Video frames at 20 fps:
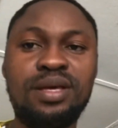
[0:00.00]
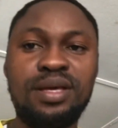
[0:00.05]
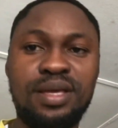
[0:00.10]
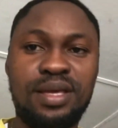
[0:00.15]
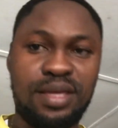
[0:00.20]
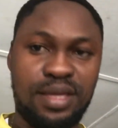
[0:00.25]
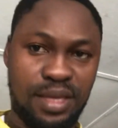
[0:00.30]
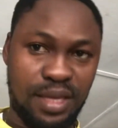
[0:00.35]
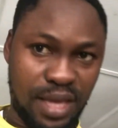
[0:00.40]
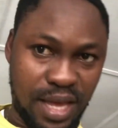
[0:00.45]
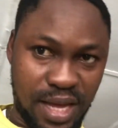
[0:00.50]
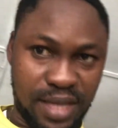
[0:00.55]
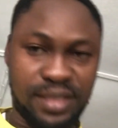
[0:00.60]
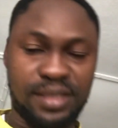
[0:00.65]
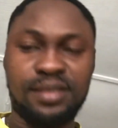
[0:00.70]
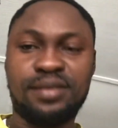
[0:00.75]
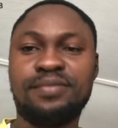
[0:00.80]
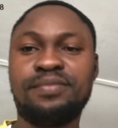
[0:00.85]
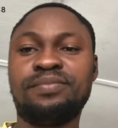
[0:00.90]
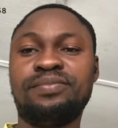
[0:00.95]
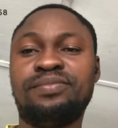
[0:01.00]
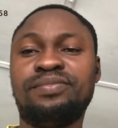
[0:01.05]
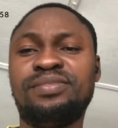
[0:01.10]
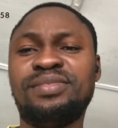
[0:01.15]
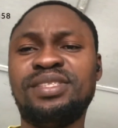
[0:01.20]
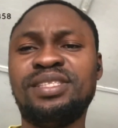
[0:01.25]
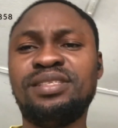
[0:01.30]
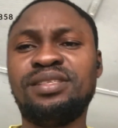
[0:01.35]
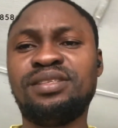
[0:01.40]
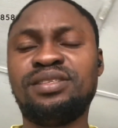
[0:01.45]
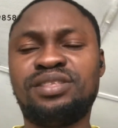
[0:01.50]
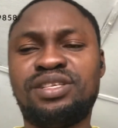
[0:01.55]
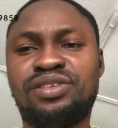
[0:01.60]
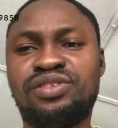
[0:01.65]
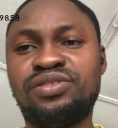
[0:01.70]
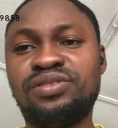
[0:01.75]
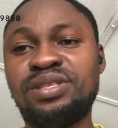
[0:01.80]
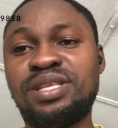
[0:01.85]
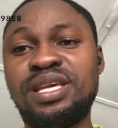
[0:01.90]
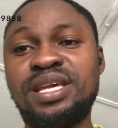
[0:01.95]
Yes, the
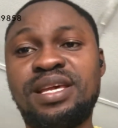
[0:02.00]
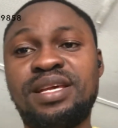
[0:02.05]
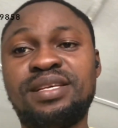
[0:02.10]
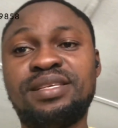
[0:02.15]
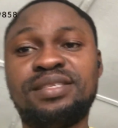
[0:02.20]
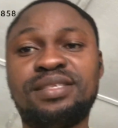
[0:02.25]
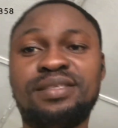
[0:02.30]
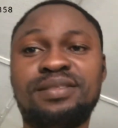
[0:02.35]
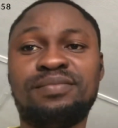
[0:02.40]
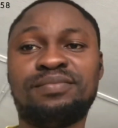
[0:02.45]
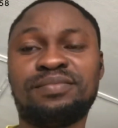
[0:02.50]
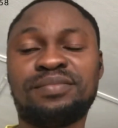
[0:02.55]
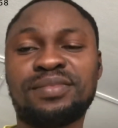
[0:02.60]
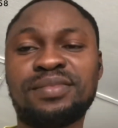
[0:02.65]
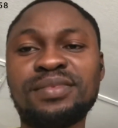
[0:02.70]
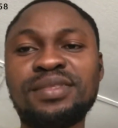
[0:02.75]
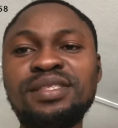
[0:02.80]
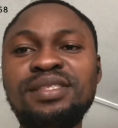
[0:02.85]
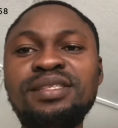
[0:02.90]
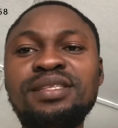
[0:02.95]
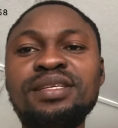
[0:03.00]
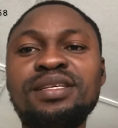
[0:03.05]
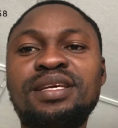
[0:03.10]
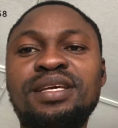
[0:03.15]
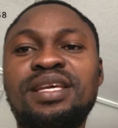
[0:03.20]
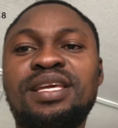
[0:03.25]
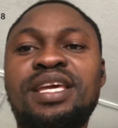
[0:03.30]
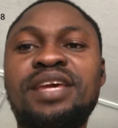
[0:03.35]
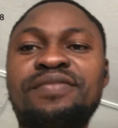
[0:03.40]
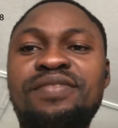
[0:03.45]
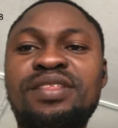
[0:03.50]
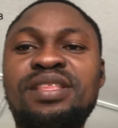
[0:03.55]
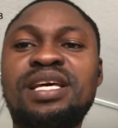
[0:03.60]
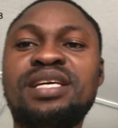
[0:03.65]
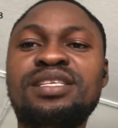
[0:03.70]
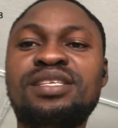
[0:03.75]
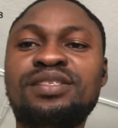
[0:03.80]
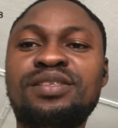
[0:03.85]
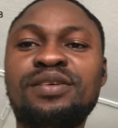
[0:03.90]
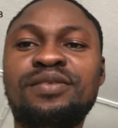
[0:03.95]
truth is, giving them
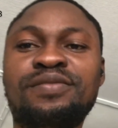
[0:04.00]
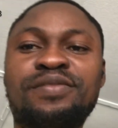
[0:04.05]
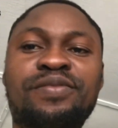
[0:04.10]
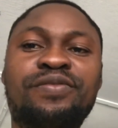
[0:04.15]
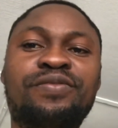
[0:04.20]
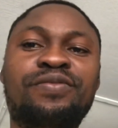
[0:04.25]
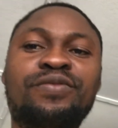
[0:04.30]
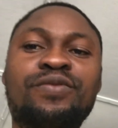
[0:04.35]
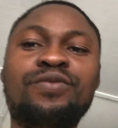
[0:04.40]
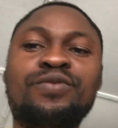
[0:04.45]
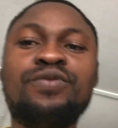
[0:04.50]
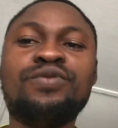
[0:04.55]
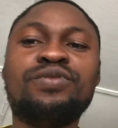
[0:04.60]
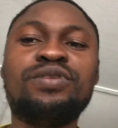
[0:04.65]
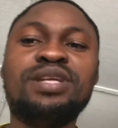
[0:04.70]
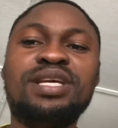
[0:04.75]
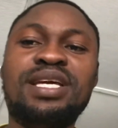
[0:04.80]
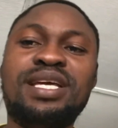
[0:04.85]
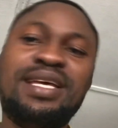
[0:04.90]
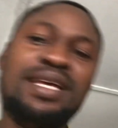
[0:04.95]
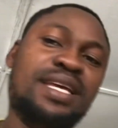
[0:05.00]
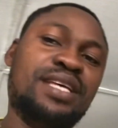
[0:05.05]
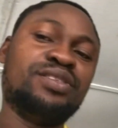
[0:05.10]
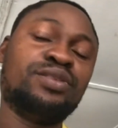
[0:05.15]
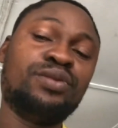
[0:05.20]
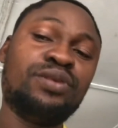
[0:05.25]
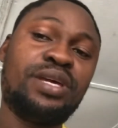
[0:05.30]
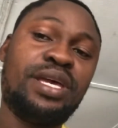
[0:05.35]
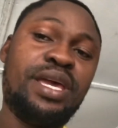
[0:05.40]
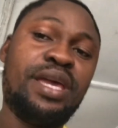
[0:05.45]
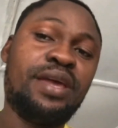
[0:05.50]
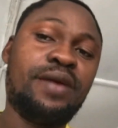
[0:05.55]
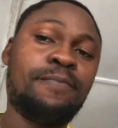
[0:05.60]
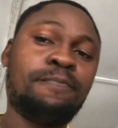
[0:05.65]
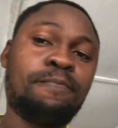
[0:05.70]
soft food is okay.